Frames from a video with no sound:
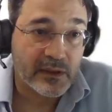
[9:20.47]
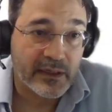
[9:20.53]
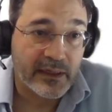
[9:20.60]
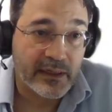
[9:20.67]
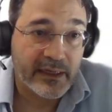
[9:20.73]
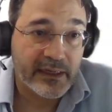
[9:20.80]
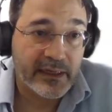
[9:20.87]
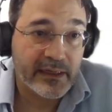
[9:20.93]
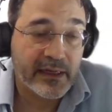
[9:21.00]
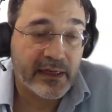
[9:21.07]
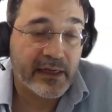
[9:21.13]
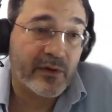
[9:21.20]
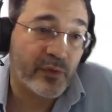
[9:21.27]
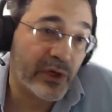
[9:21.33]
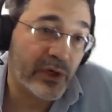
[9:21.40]
And
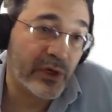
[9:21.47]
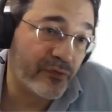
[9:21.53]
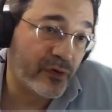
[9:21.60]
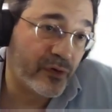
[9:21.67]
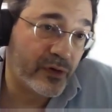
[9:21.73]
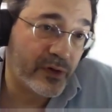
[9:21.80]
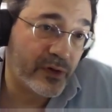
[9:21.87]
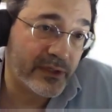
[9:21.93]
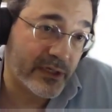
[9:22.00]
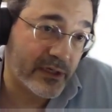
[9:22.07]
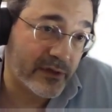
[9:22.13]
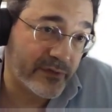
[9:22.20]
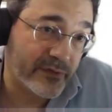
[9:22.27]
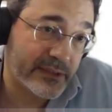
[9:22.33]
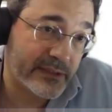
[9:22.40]
we look for a
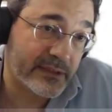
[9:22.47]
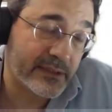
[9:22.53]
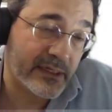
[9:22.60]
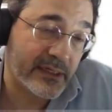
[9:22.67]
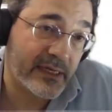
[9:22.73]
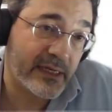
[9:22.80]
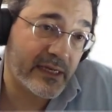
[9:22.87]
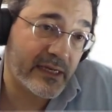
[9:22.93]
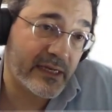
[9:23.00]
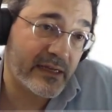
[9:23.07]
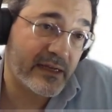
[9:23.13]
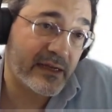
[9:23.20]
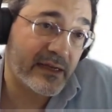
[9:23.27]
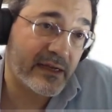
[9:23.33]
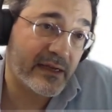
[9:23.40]
service, and
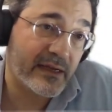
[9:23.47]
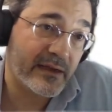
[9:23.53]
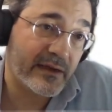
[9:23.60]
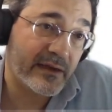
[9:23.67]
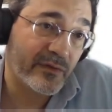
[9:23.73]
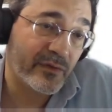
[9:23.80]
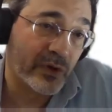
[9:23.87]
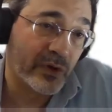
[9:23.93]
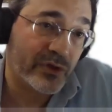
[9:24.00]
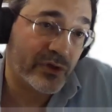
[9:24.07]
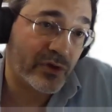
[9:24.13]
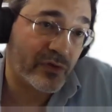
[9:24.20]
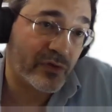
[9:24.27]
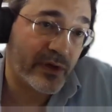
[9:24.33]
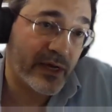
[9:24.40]
we want to
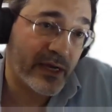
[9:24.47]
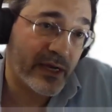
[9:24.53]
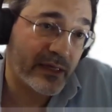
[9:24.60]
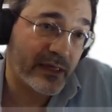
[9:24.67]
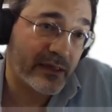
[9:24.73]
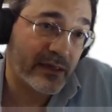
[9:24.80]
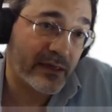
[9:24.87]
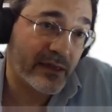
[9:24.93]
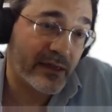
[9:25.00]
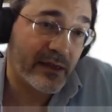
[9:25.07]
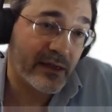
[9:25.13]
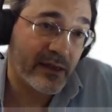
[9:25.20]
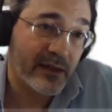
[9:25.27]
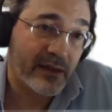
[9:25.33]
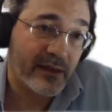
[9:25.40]
create an
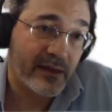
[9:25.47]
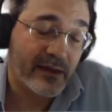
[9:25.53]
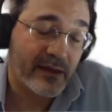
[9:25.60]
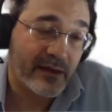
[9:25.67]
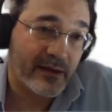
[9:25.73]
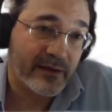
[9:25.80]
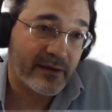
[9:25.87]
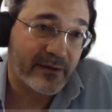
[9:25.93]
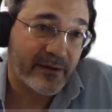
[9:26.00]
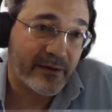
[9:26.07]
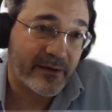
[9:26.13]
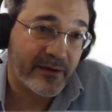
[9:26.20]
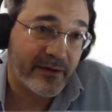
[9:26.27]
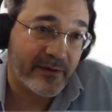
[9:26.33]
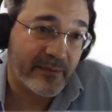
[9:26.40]

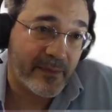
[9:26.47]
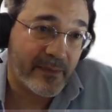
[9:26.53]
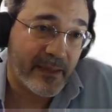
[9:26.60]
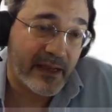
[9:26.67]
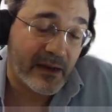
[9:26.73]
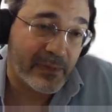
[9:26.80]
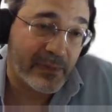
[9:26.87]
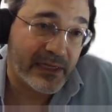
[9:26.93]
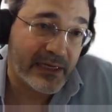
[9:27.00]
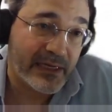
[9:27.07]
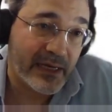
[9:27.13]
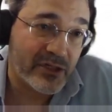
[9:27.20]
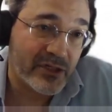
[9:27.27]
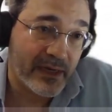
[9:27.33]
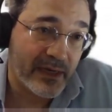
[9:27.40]

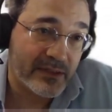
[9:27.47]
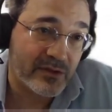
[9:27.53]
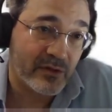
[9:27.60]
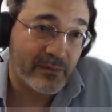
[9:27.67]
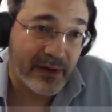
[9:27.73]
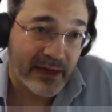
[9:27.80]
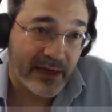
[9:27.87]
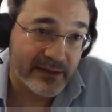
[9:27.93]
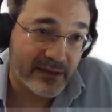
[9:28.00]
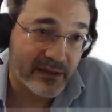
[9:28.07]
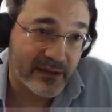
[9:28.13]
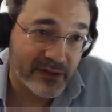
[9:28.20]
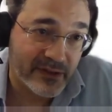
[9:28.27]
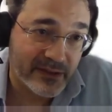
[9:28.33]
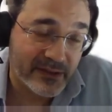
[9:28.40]
application based on bank
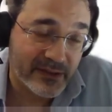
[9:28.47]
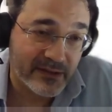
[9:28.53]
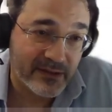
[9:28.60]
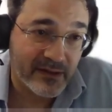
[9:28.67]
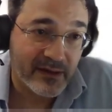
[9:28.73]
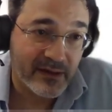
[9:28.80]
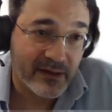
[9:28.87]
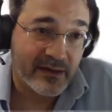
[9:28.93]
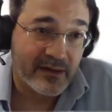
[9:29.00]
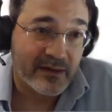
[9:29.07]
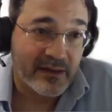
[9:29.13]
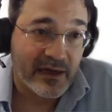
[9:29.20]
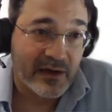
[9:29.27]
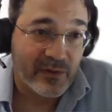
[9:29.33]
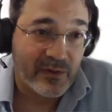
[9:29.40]
service.
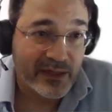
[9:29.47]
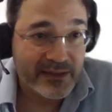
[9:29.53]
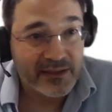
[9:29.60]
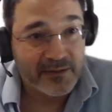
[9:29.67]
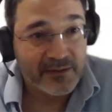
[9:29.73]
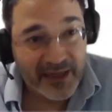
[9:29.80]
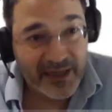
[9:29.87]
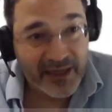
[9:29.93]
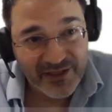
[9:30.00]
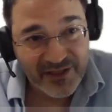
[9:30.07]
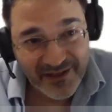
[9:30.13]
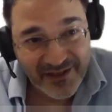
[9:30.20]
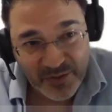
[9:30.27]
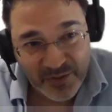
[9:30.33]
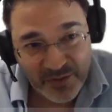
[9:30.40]
Now, let's imagine
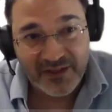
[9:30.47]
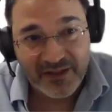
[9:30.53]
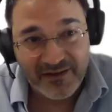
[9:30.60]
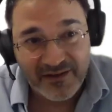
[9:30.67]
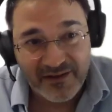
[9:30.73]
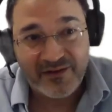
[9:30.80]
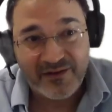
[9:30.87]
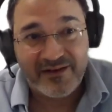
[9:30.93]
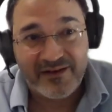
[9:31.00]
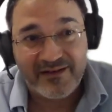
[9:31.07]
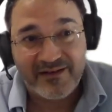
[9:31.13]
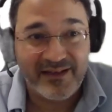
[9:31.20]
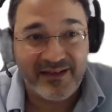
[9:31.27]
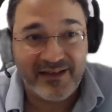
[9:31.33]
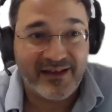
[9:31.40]
that we didn't
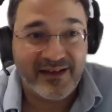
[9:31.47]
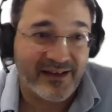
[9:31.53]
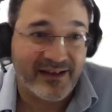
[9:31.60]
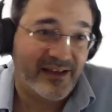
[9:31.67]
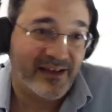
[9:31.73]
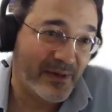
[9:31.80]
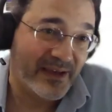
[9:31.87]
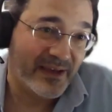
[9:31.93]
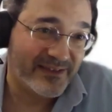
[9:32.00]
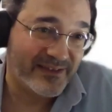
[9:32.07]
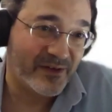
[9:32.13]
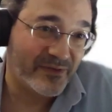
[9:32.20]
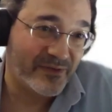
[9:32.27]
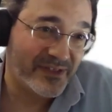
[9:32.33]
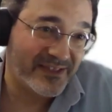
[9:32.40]
see any bank
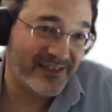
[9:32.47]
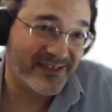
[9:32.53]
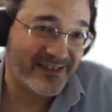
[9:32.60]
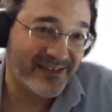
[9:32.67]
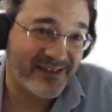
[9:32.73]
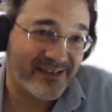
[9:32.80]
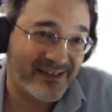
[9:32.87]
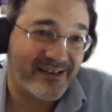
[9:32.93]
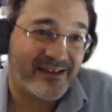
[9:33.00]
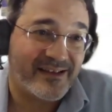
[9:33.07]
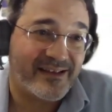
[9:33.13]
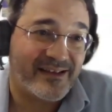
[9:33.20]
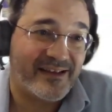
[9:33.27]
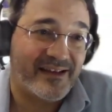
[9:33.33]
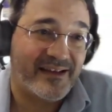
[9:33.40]
service
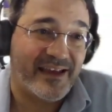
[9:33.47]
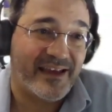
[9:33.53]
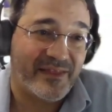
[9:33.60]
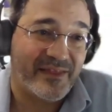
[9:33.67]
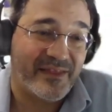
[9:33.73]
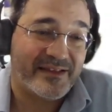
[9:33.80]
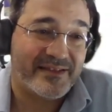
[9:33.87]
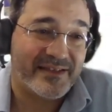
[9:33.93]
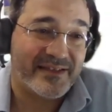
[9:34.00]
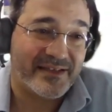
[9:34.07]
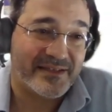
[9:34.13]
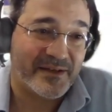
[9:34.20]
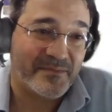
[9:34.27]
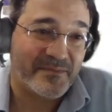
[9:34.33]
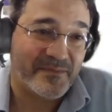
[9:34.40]
in that
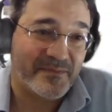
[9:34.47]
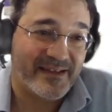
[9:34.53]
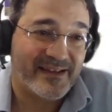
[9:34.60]
system.